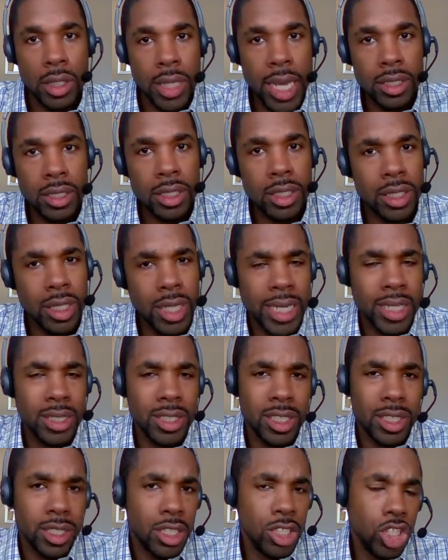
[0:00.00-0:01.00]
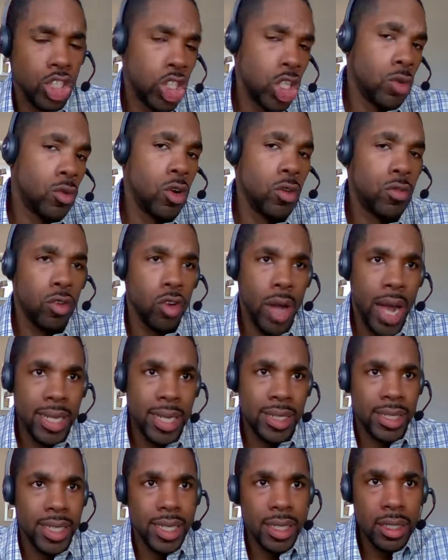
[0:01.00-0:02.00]
and that's like just in general for
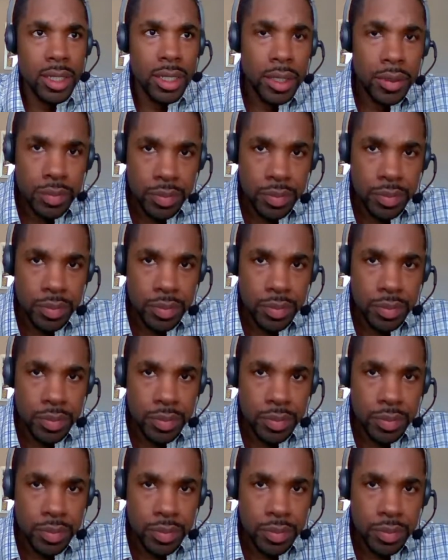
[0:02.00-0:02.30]
IT